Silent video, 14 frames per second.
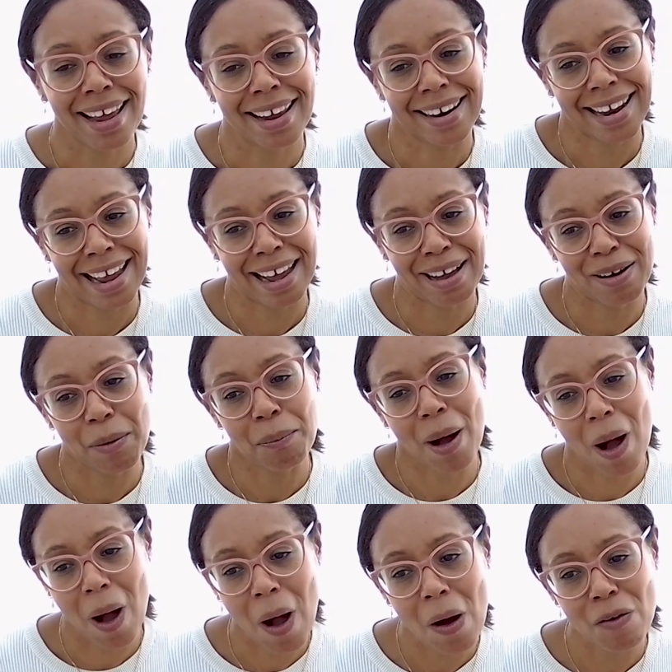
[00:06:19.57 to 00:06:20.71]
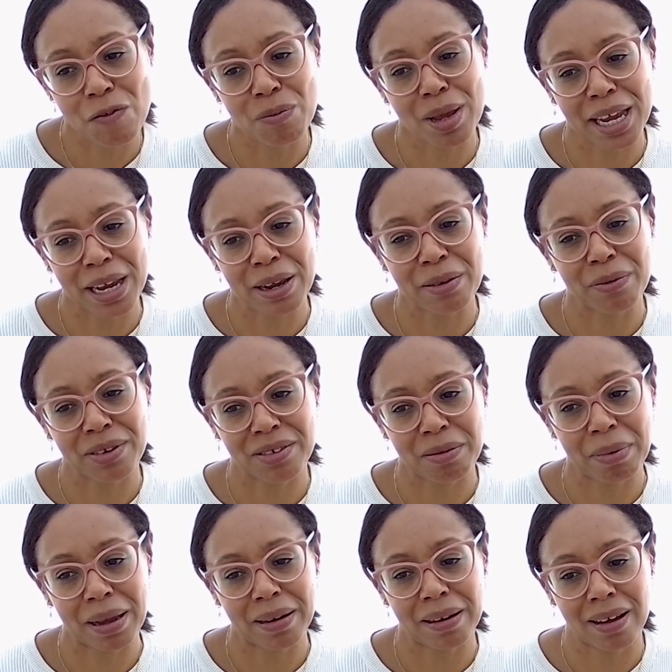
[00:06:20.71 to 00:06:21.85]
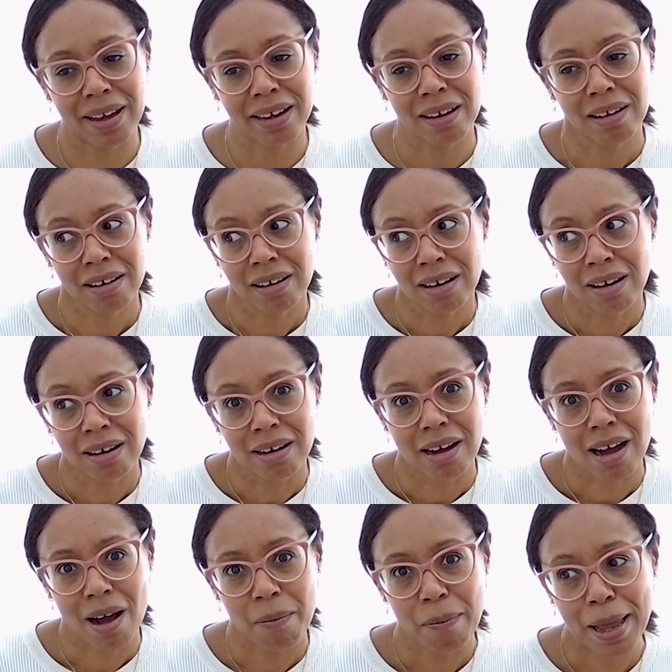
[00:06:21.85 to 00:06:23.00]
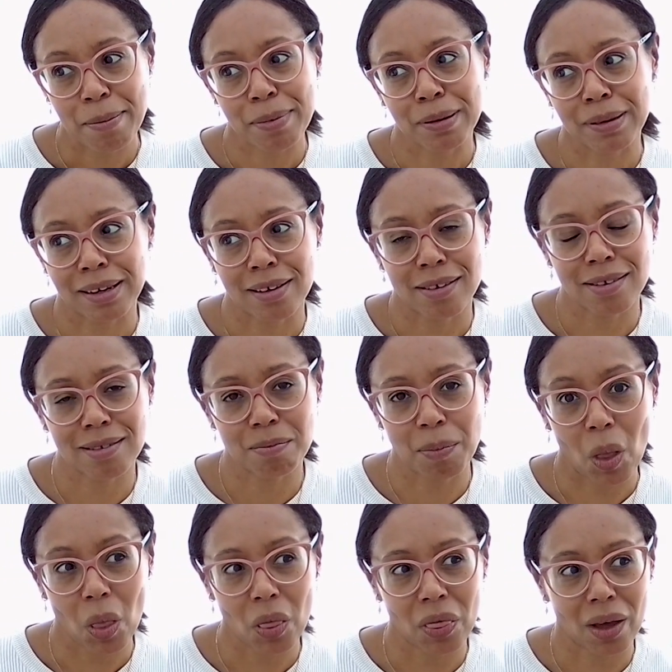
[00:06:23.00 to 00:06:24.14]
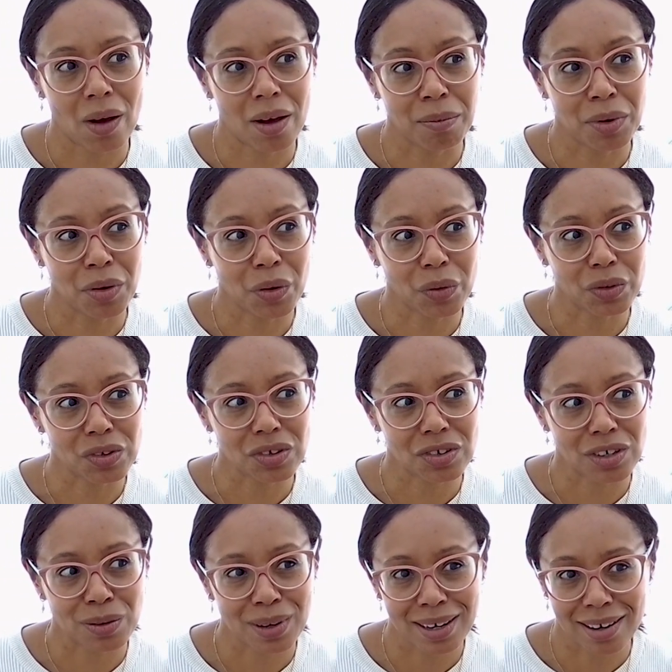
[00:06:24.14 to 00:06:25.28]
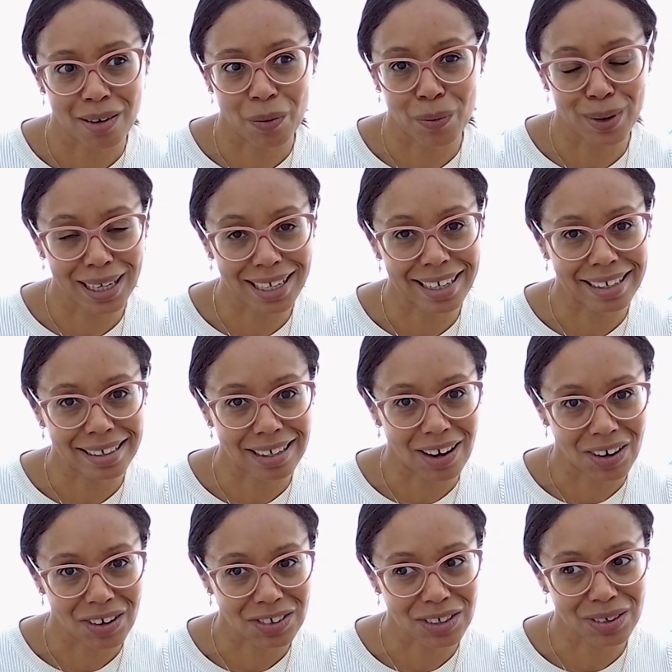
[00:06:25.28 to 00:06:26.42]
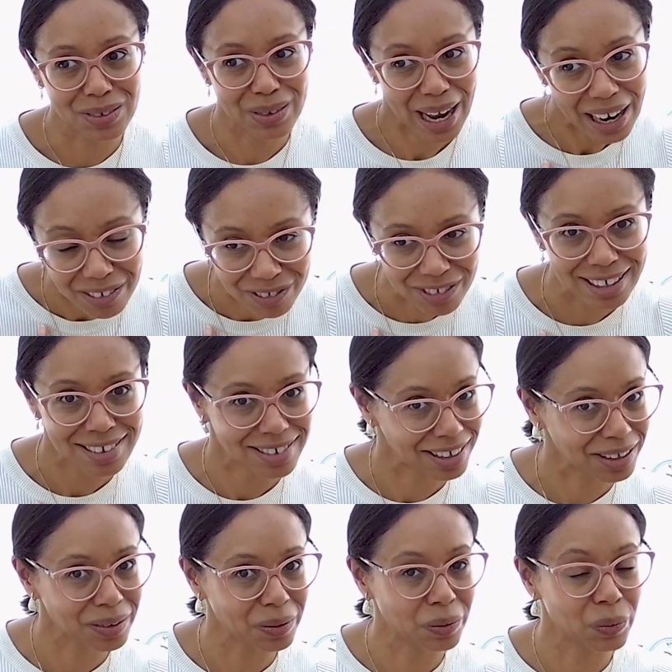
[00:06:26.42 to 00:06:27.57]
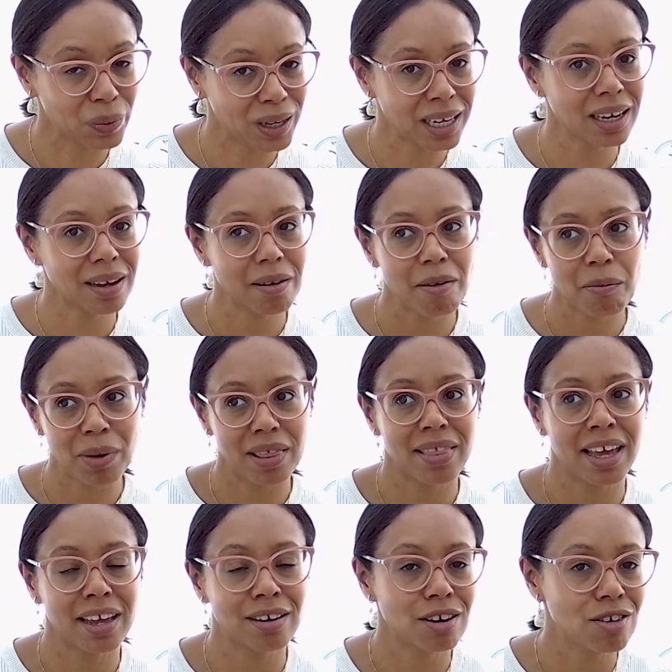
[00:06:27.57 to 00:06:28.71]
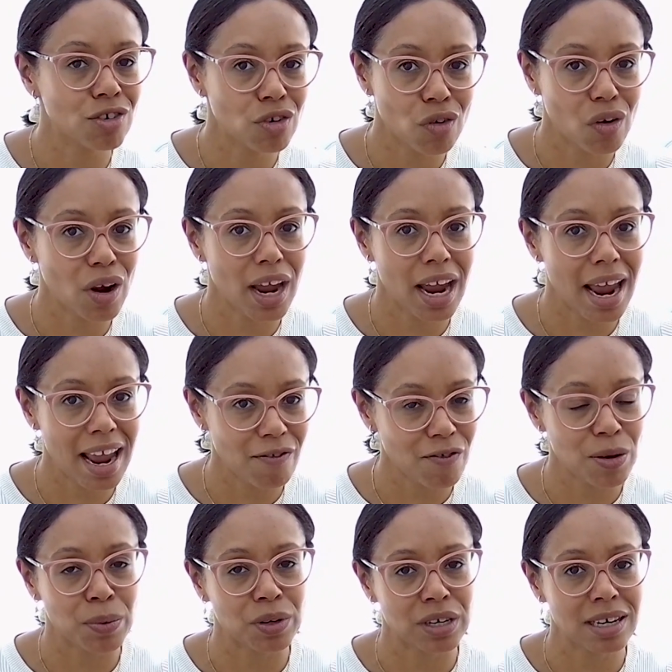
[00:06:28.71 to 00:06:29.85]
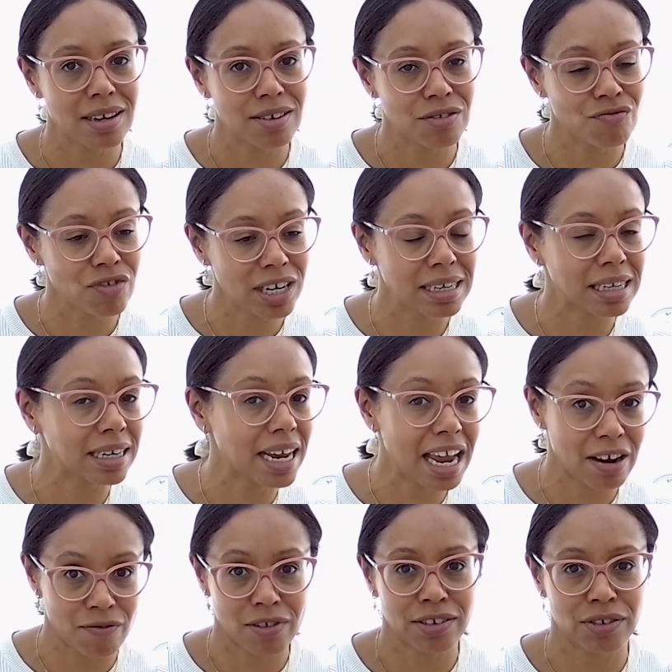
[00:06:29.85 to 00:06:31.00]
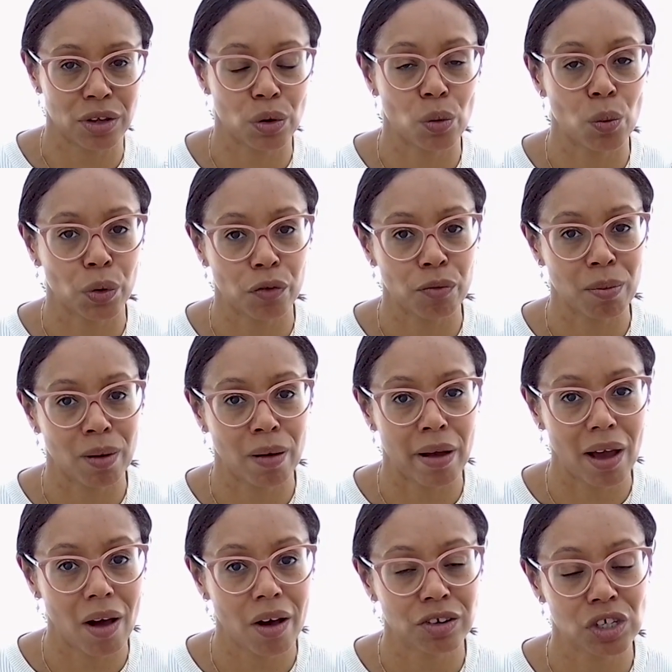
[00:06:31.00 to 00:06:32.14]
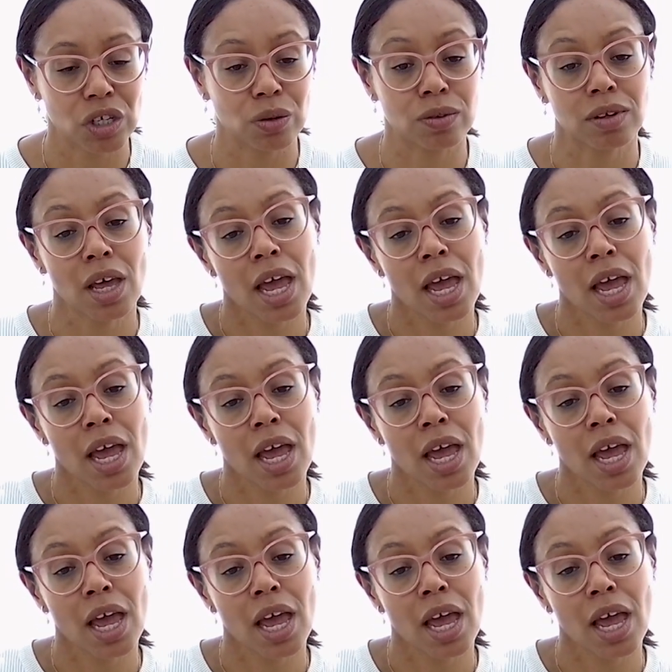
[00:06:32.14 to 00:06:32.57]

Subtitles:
Now, part of me was a bit like, are people going to spot that I'm not doing a weekly article every single week? But then not everybody is reading every single one of my articles,